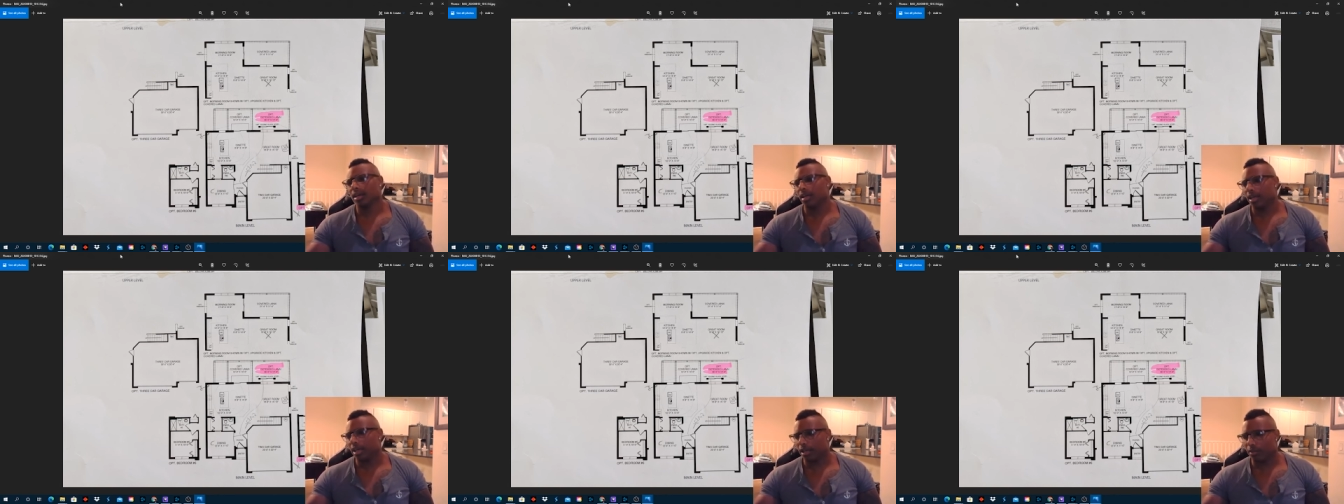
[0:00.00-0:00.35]

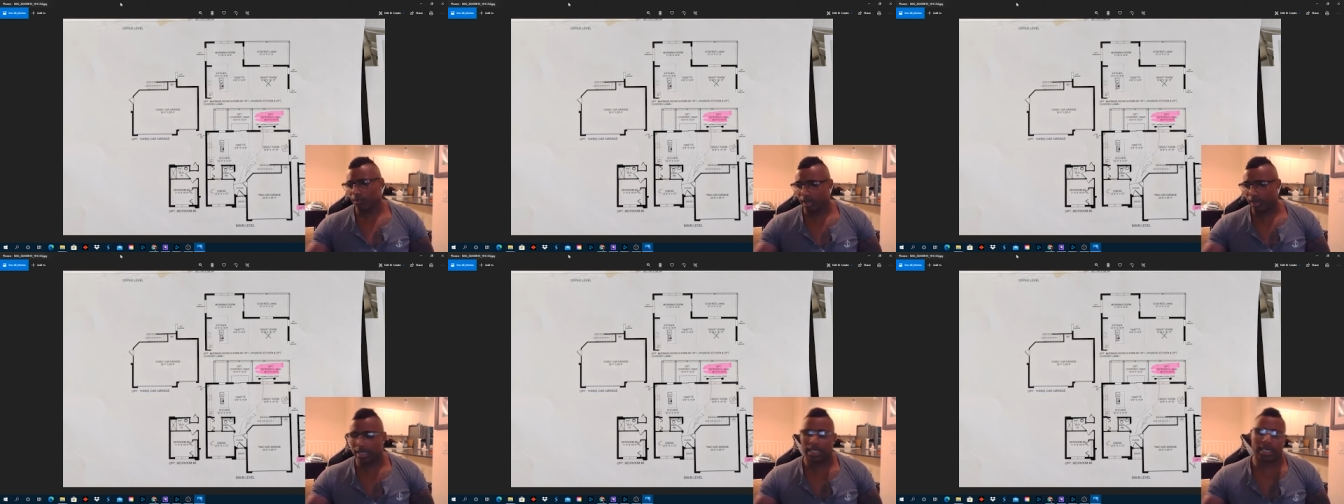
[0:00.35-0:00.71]

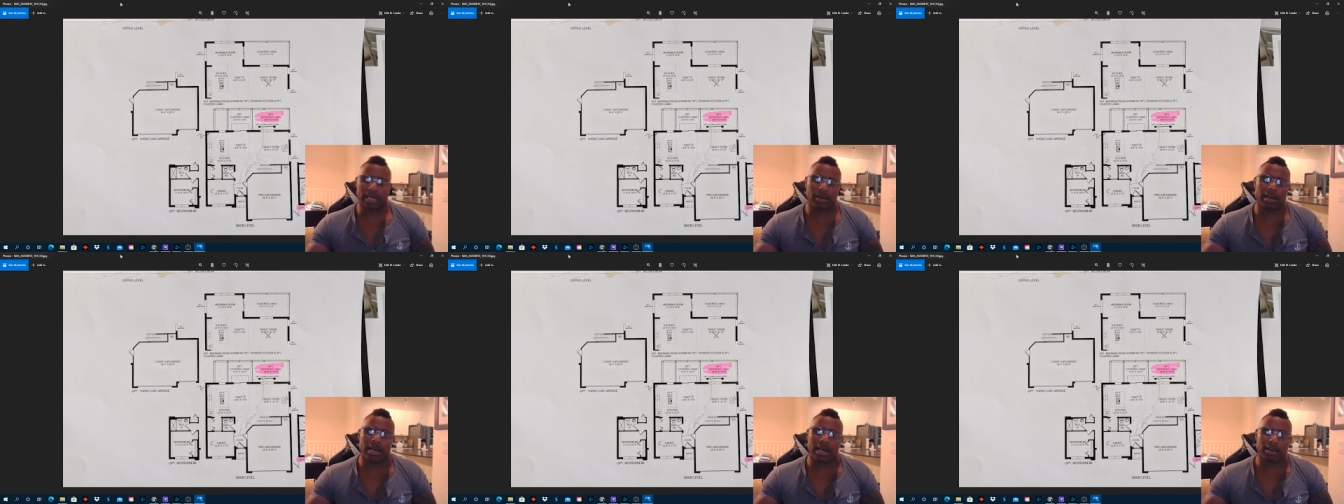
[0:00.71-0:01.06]
and renting
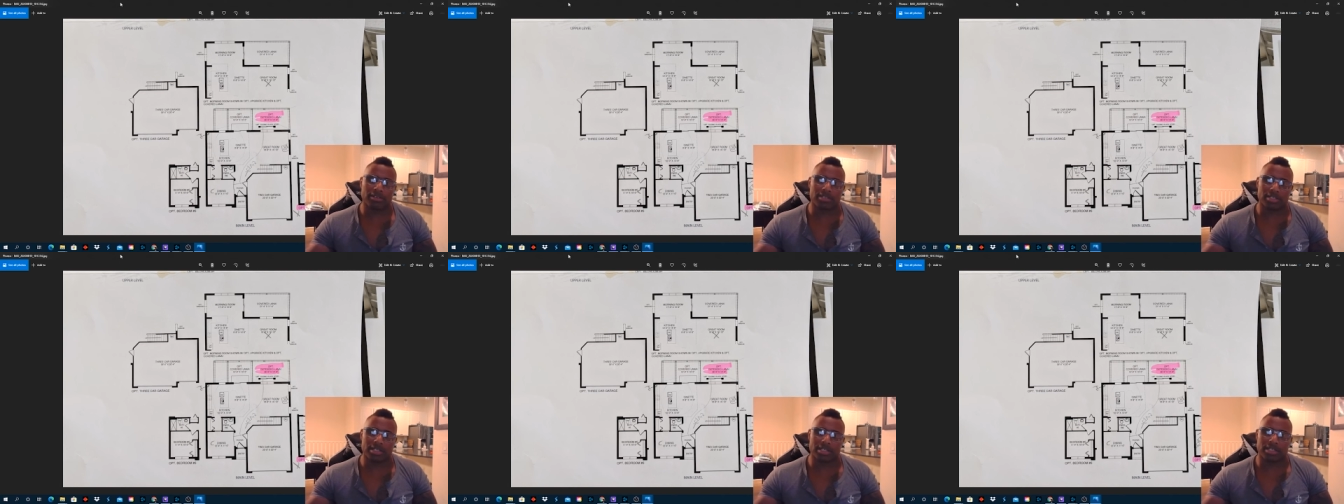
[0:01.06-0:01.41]
out
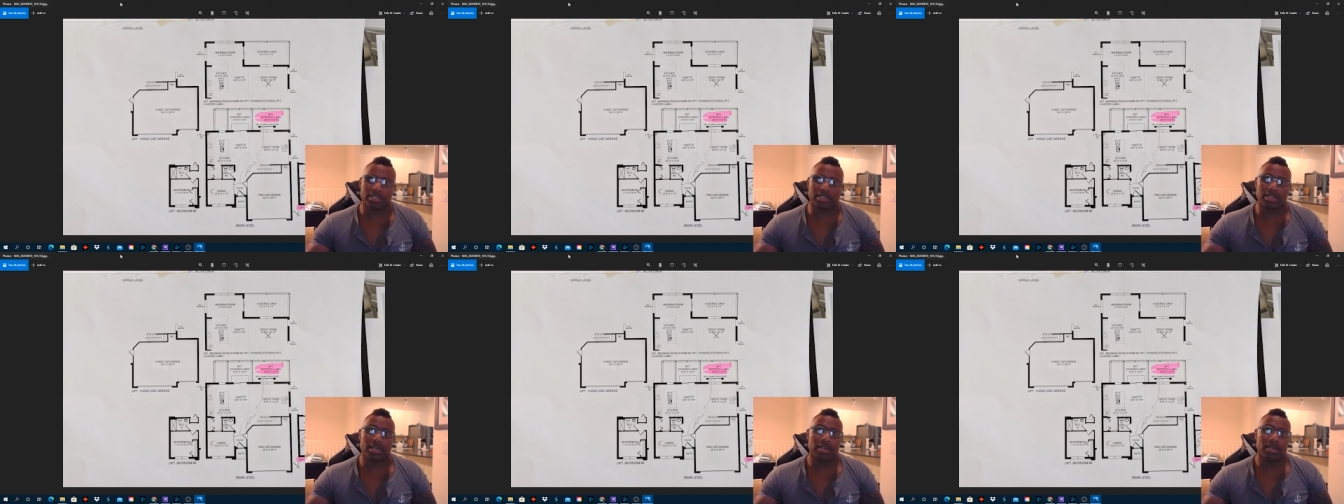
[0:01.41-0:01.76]

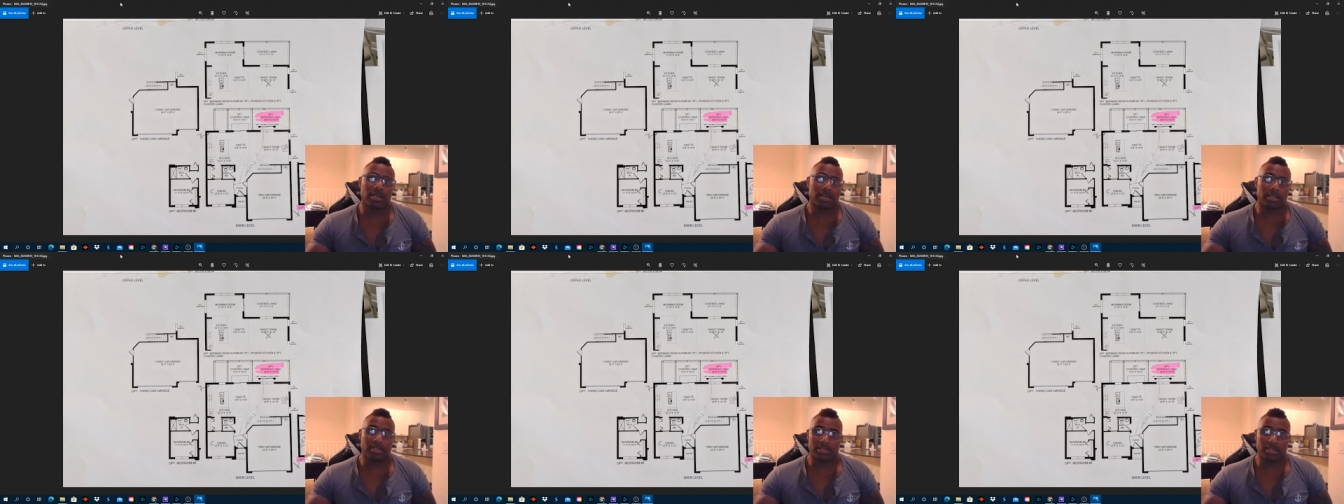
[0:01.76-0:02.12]
houses
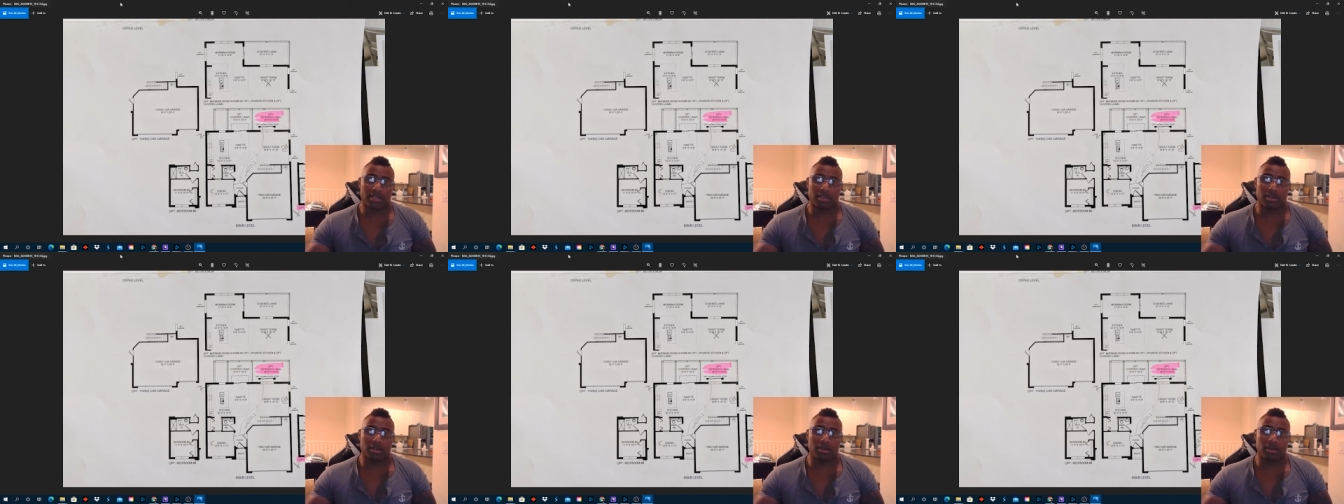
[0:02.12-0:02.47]

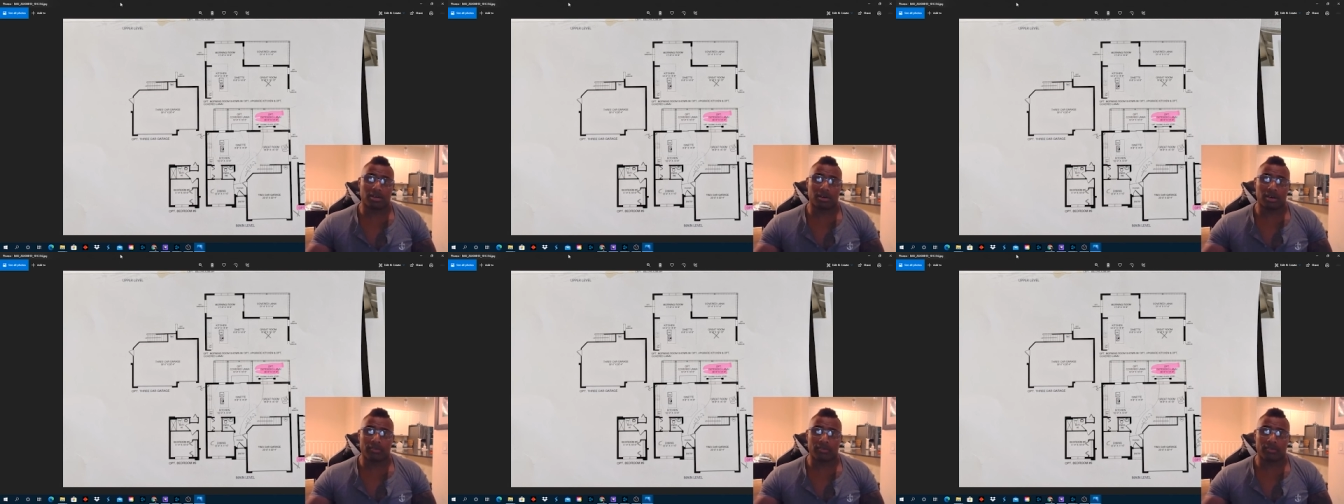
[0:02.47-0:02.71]
until